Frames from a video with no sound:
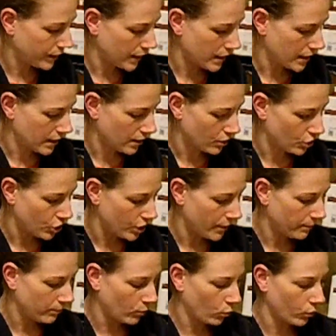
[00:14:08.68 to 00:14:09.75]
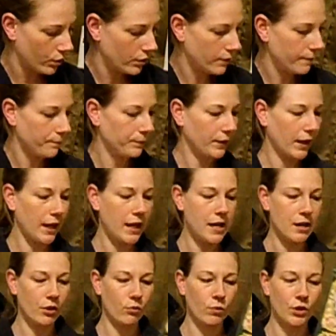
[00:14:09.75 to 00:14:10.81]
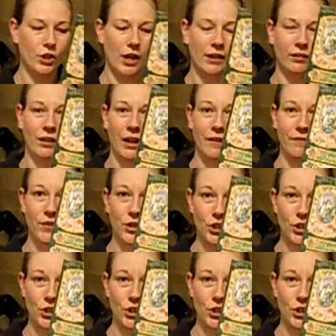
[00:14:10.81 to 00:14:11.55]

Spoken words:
the chipboard here, which I love the